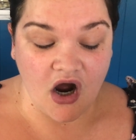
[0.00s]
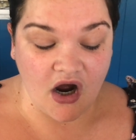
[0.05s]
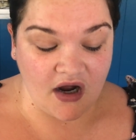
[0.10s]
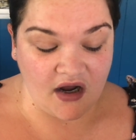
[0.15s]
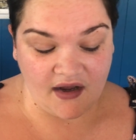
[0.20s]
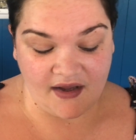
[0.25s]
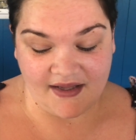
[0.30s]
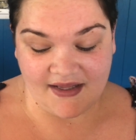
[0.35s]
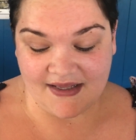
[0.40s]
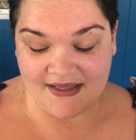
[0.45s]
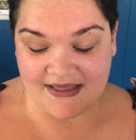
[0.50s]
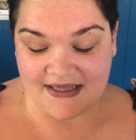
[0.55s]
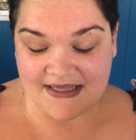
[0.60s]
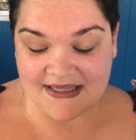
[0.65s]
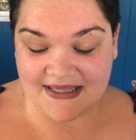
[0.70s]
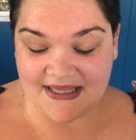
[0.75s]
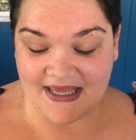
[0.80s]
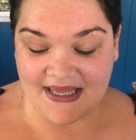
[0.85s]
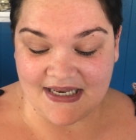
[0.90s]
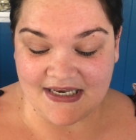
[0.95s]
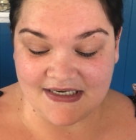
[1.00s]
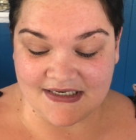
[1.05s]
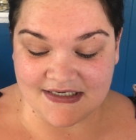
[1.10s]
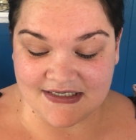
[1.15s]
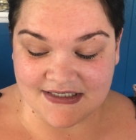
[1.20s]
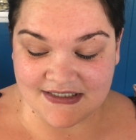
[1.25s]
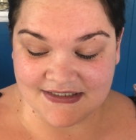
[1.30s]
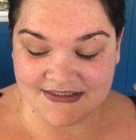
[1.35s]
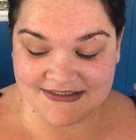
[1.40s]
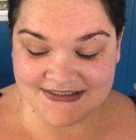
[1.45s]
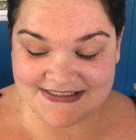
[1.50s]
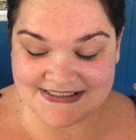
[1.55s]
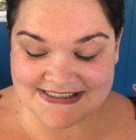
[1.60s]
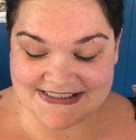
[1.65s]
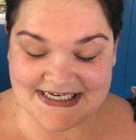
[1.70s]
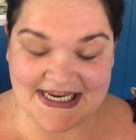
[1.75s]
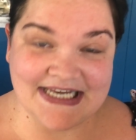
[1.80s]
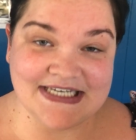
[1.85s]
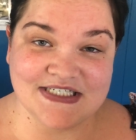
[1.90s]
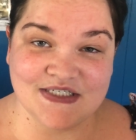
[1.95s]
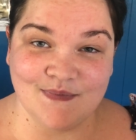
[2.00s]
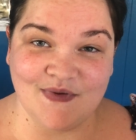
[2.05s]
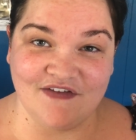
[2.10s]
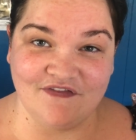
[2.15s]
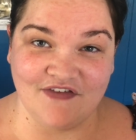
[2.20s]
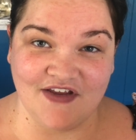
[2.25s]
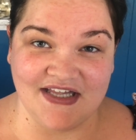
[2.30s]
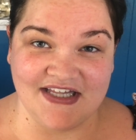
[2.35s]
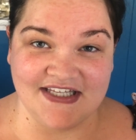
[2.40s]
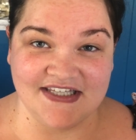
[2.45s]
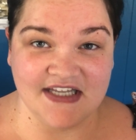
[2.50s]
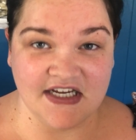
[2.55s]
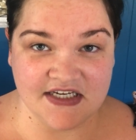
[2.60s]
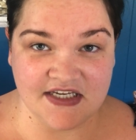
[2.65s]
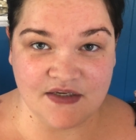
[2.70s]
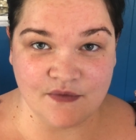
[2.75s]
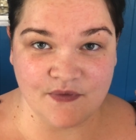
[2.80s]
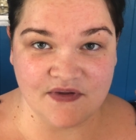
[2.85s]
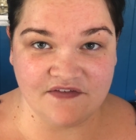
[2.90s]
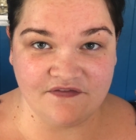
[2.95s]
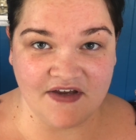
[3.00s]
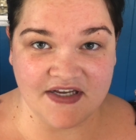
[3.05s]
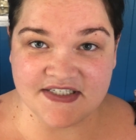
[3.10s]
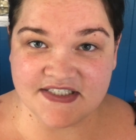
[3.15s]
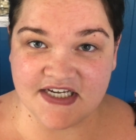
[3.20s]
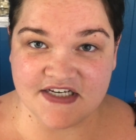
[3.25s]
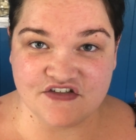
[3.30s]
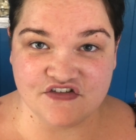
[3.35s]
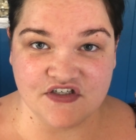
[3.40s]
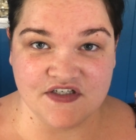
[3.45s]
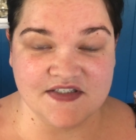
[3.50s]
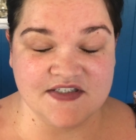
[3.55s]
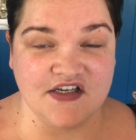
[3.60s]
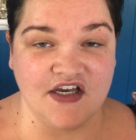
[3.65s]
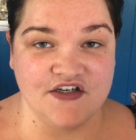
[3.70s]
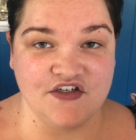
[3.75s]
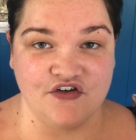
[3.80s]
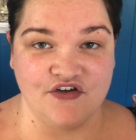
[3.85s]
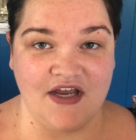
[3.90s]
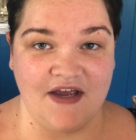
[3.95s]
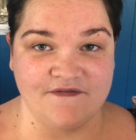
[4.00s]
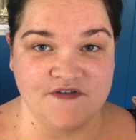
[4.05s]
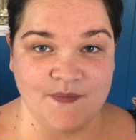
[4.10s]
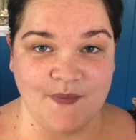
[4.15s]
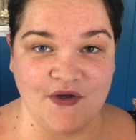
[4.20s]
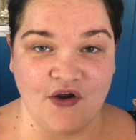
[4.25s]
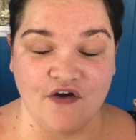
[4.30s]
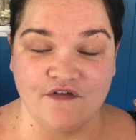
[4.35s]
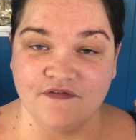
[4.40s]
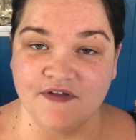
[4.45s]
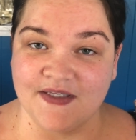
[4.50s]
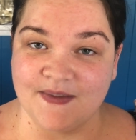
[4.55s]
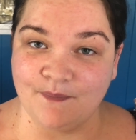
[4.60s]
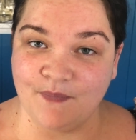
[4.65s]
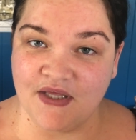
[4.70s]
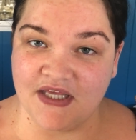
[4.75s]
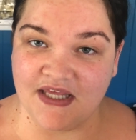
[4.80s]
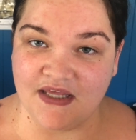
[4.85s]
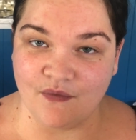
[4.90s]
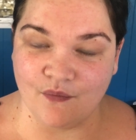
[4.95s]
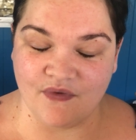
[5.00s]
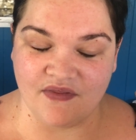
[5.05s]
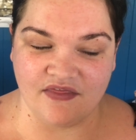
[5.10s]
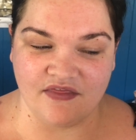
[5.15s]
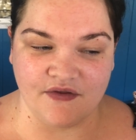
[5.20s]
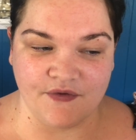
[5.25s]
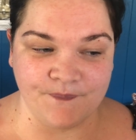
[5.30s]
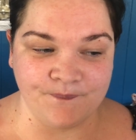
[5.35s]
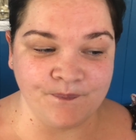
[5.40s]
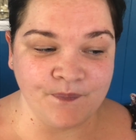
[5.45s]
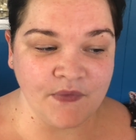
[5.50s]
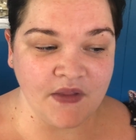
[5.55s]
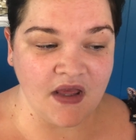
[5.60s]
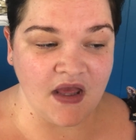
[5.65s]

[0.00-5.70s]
I can tend to be fairly lucky with foundations. I don't have to be overly picky with them.